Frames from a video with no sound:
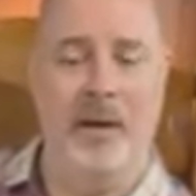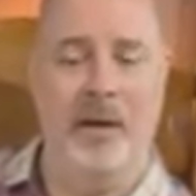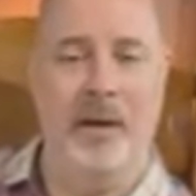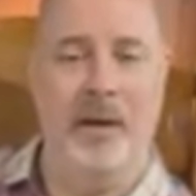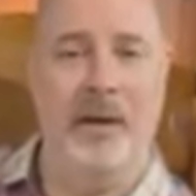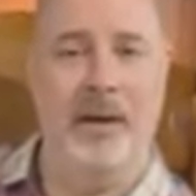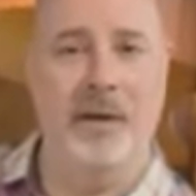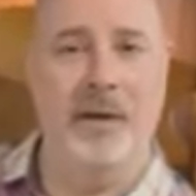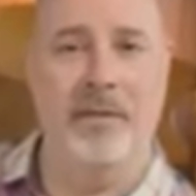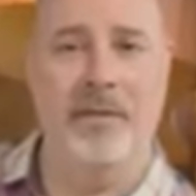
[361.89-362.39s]

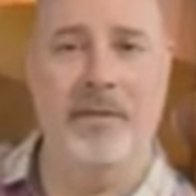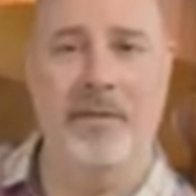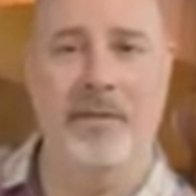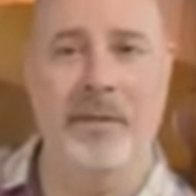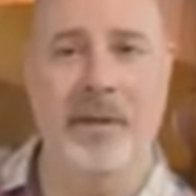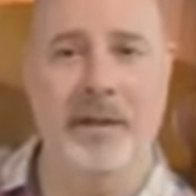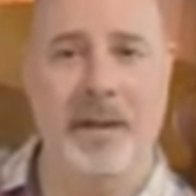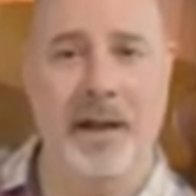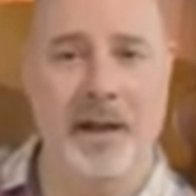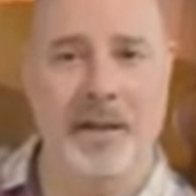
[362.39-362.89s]
and even
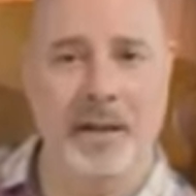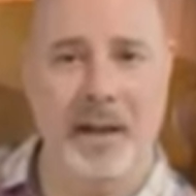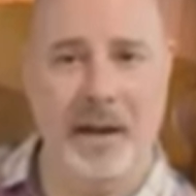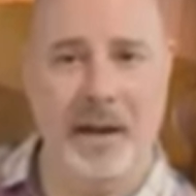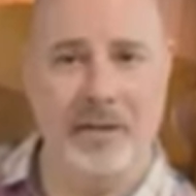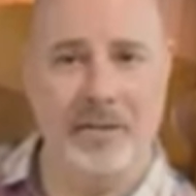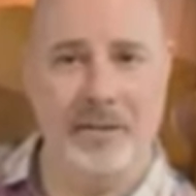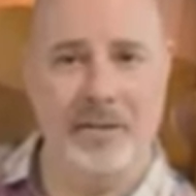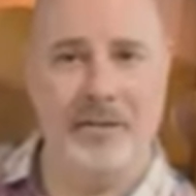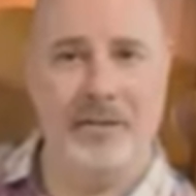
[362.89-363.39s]
send out
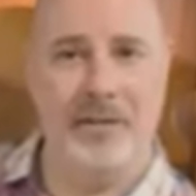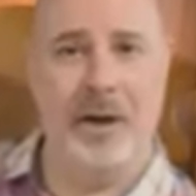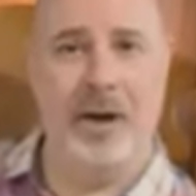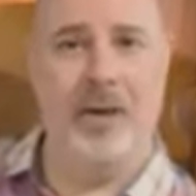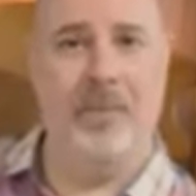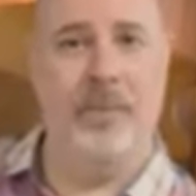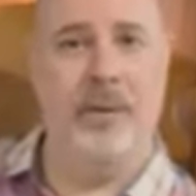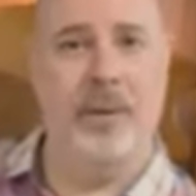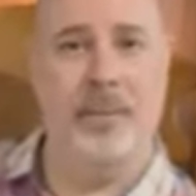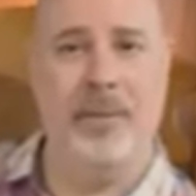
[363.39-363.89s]
letters and tell
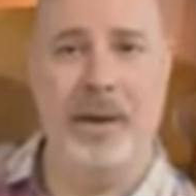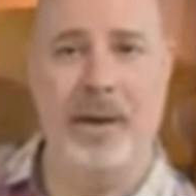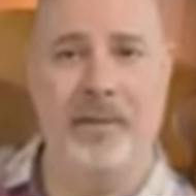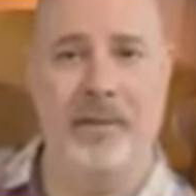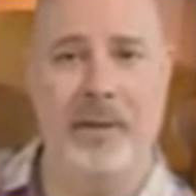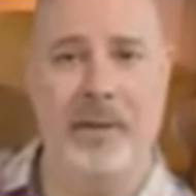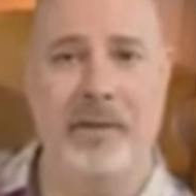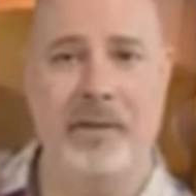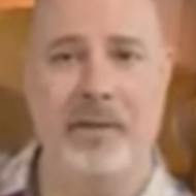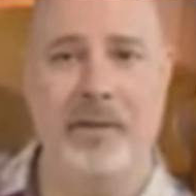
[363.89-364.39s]
people to have
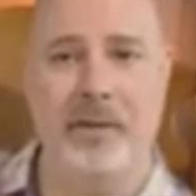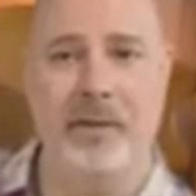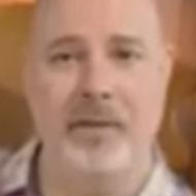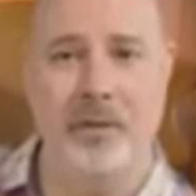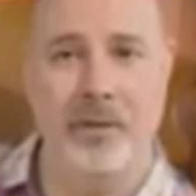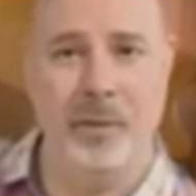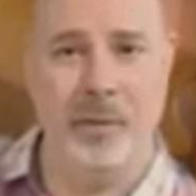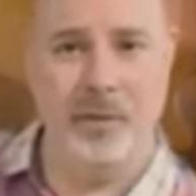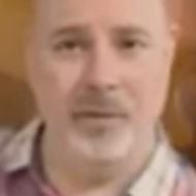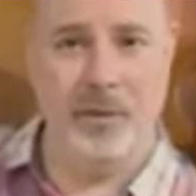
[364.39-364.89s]
nothing to do with